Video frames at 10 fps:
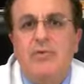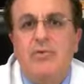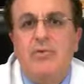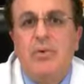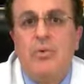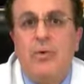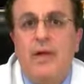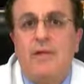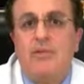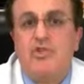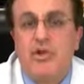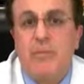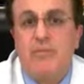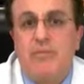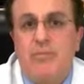if you don't like the
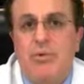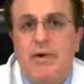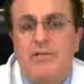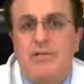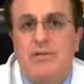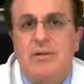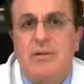shape of your breast,